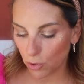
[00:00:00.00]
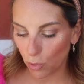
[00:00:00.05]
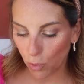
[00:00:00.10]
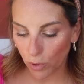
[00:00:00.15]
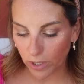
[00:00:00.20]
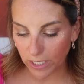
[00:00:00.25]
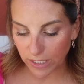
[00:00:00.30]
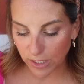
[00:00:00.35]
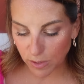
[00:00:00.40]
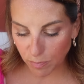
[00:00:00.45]

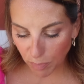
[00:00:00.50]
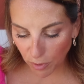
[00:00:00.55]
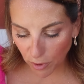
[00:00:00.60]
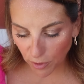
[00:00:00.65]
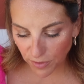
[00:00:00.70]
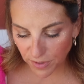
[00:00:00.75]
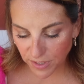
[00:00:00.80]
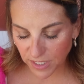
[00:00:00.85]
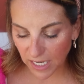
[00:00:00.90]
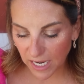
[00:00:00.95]
or his
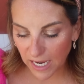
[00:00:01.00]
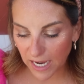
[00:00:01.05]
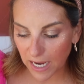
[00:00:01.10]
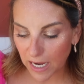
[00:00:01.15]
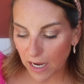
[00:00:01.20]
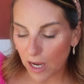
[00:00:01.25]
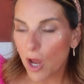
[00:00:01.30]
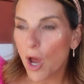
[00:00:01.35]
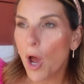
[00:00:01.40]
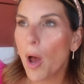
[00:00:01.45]

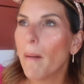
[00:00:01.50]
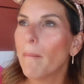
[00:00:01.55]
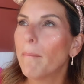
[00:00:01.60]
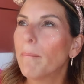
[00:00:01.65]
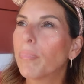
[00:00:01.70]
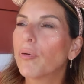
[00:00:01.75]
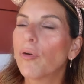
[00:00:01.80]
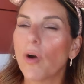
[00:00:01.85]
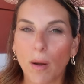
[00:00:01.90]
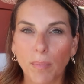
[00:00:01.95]
birthday,
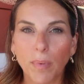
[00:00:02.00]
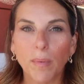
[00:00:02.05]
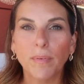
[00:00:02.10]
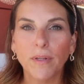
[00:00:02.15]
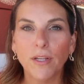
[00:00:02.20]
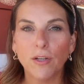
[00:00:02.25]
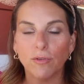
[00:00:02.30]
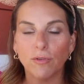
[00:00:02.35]
probably